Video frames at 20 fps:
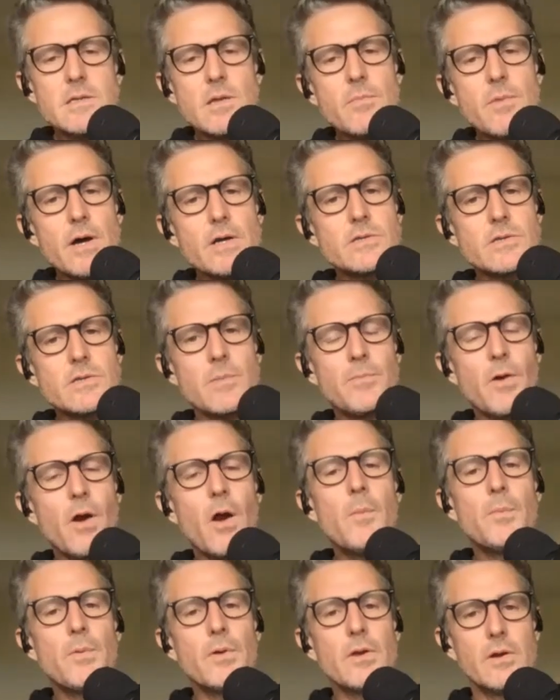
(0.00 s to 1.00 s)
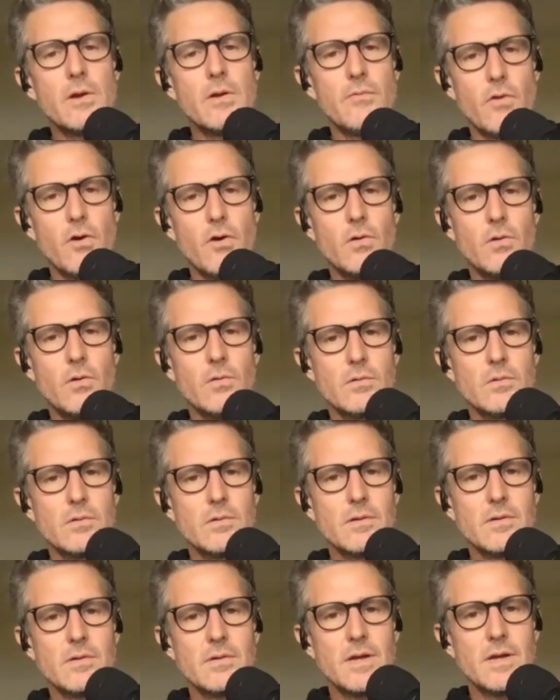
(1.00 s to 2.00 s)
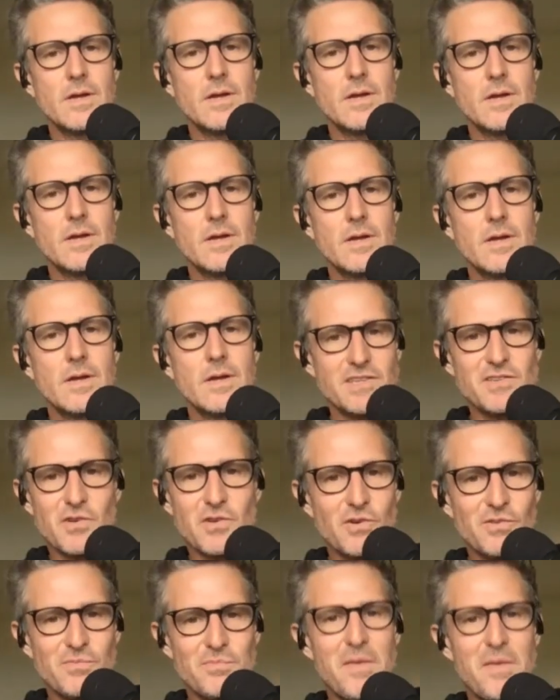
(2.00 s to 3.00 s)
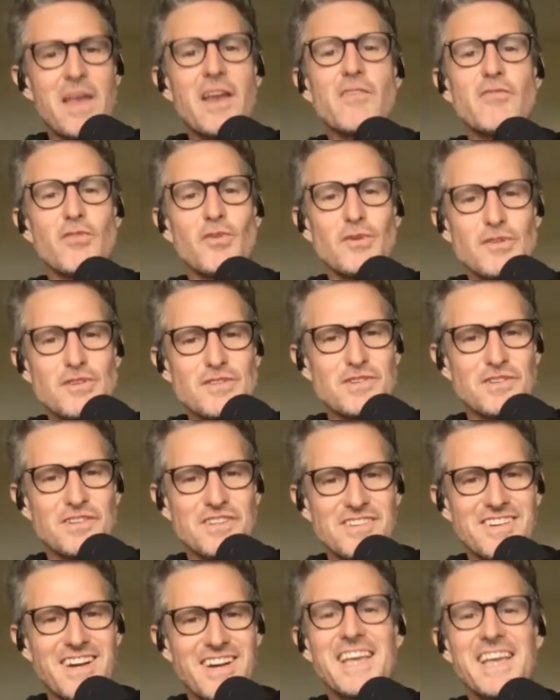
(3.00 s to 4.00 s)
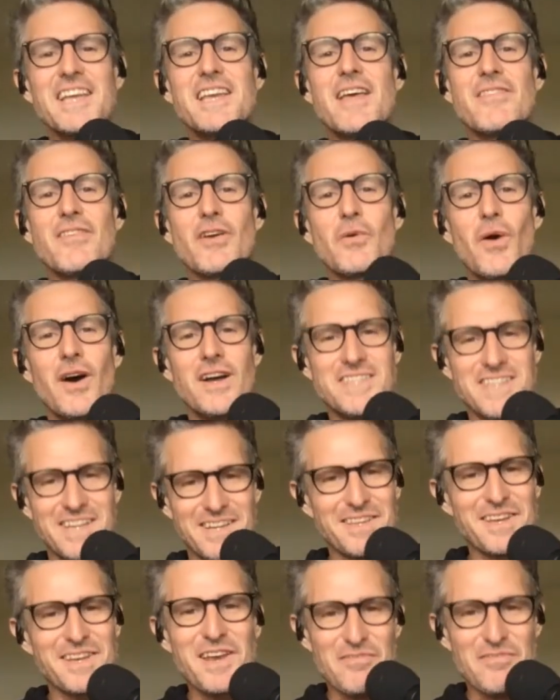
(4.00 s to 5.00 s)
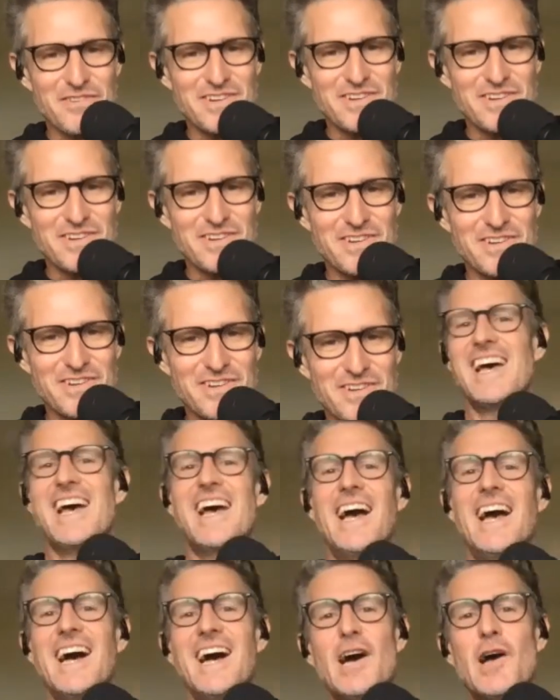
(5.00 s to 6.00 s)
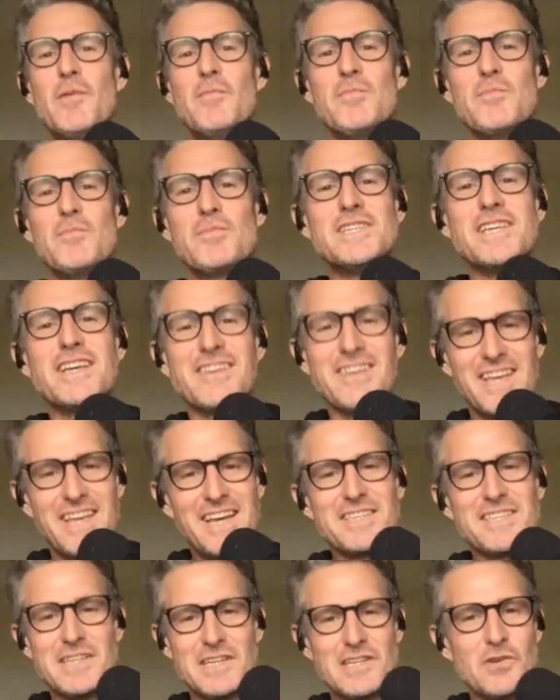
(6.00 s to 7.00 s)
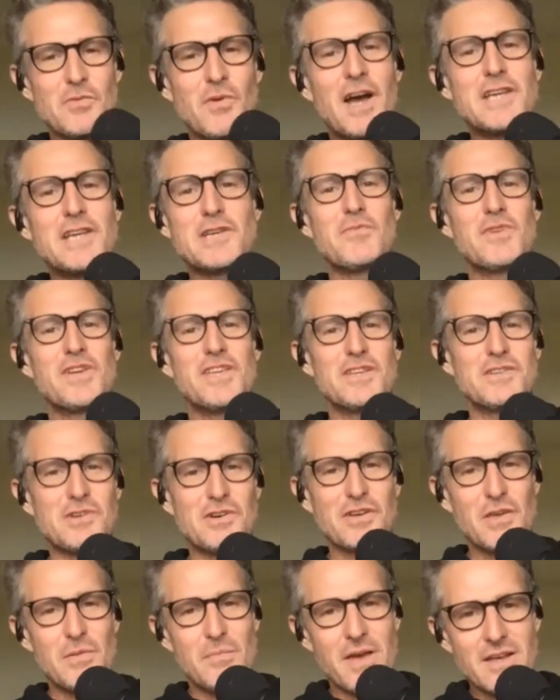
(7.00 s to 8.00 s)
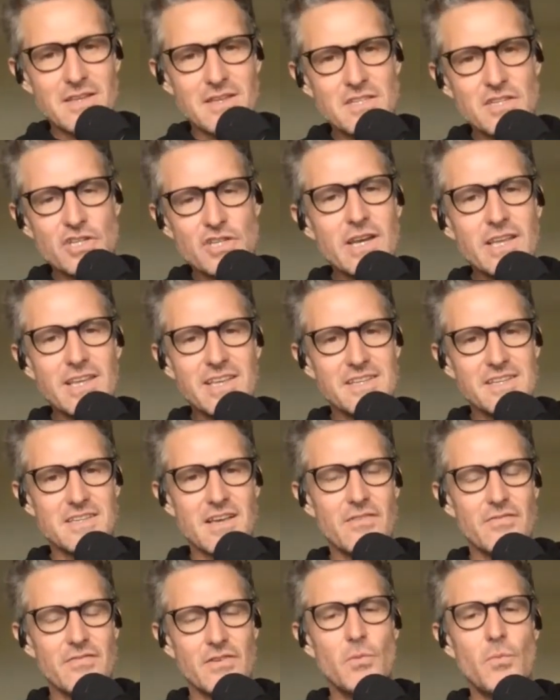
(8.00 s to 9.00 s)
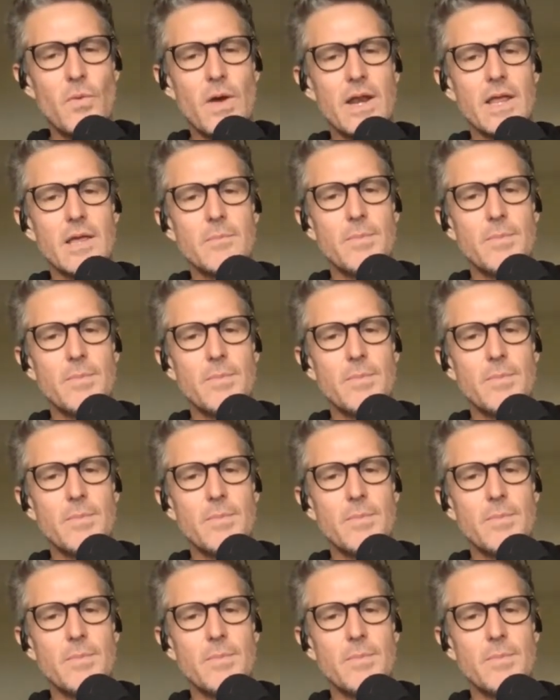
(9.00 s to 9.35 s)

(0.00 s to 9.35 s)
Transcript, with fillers: the most appropriate of all analogies or metaphors, or I can never quite tell the difference, yeah. um, particularly in a situation when you're talking about shitting yourself at a wedding.